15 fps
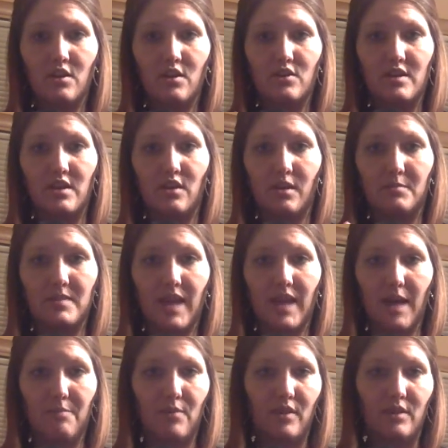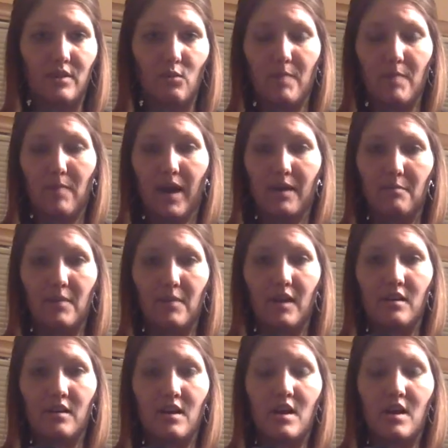See, they're up top or at the way bottom there.